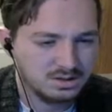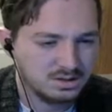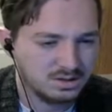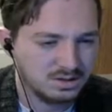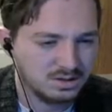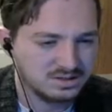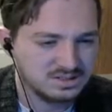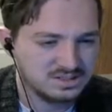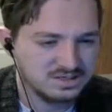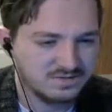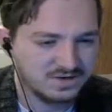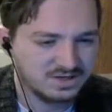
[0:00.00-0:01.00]
Alright, let's see
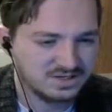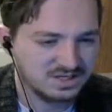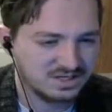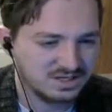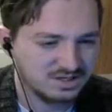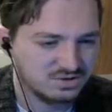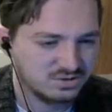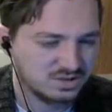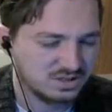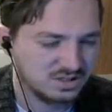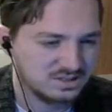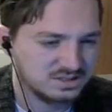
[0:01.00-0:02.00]
if I can take any
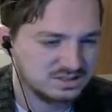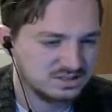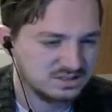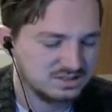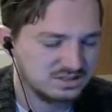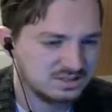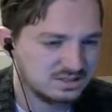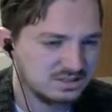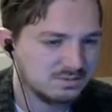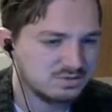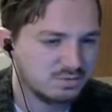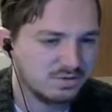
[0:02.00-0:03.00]
shortcuts. Because I
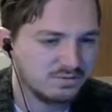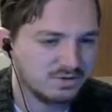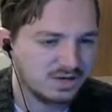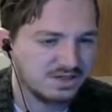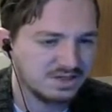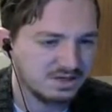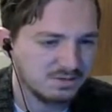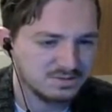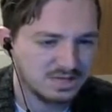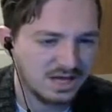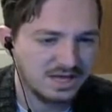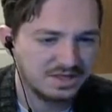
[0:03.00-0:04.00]
was 12 years... I think I was...
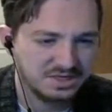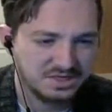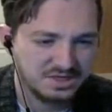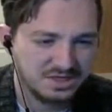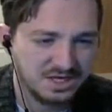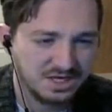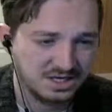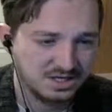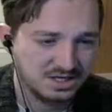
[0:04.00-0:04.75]
I think.